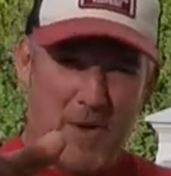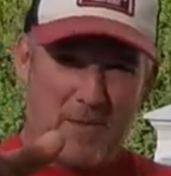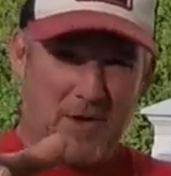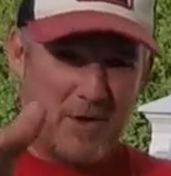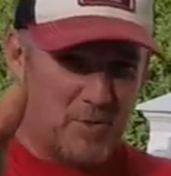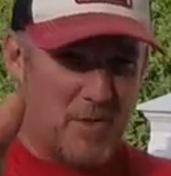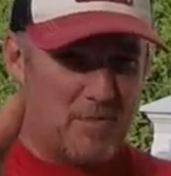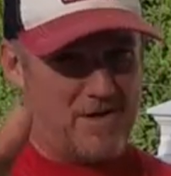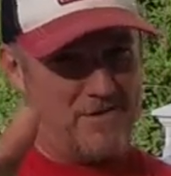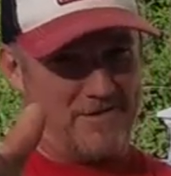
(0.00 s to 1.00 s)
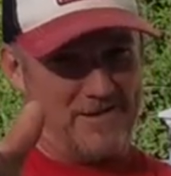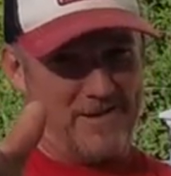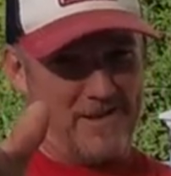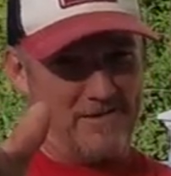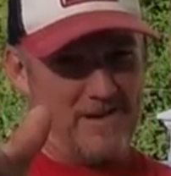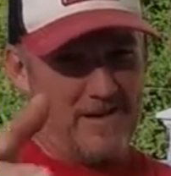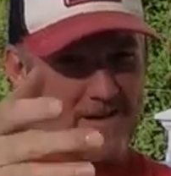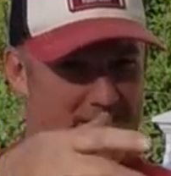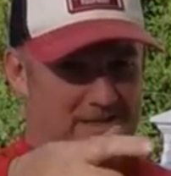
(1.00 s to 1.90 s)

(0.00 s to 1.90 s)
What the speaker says: For maybe you may be on it again, all right?